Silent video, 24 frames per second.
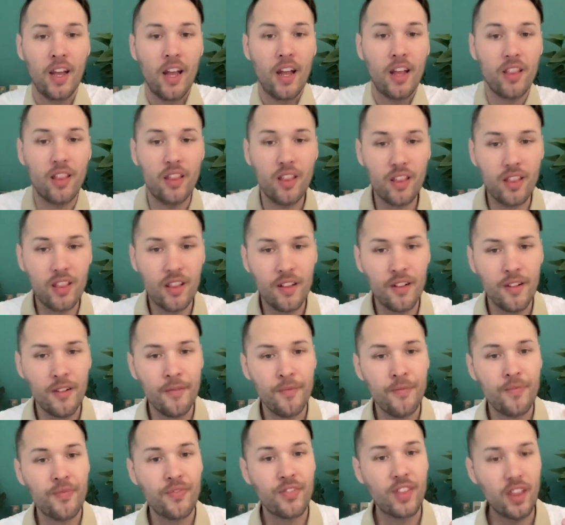And
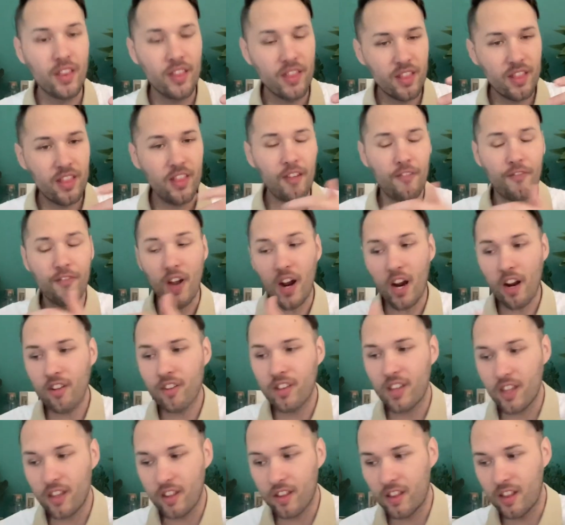the
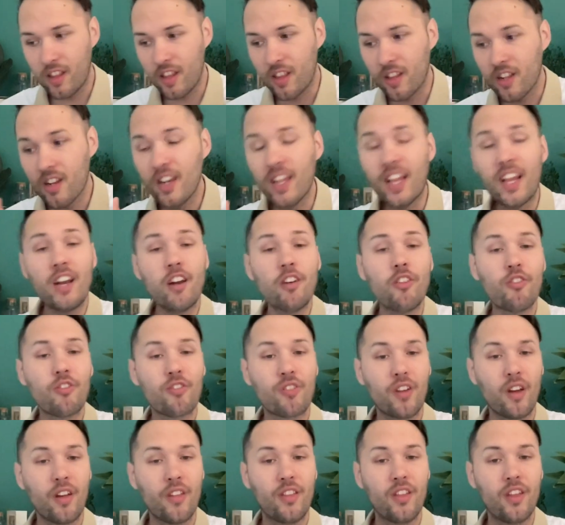Pharisees, these
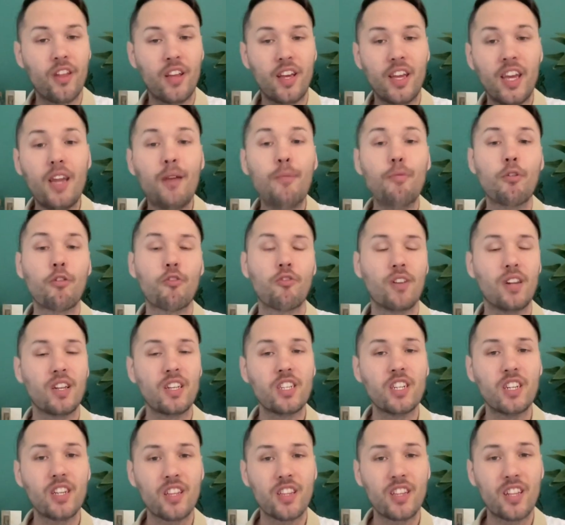leaders of the Hebrew
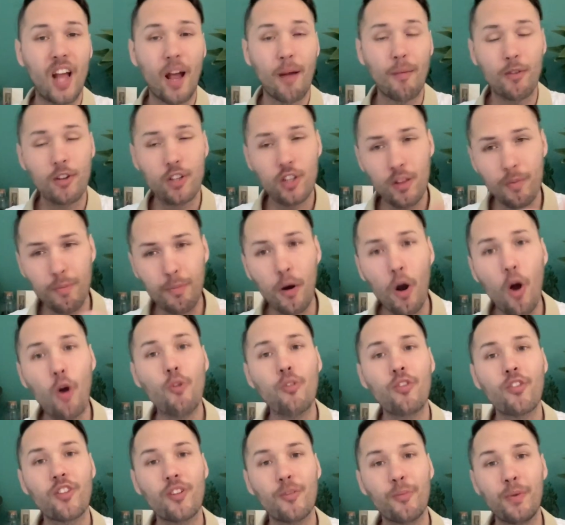religion at the time, were
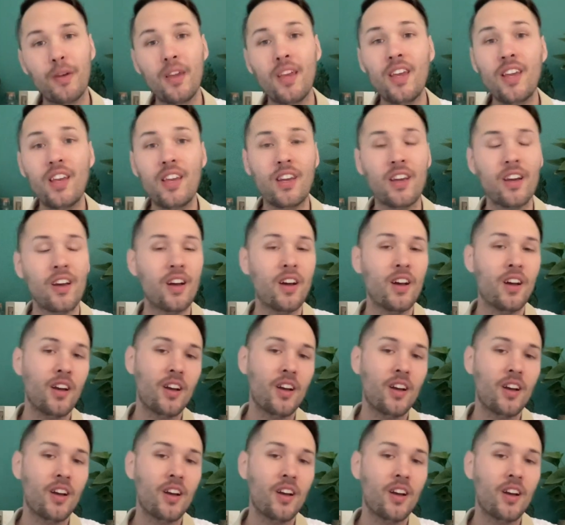supposed to be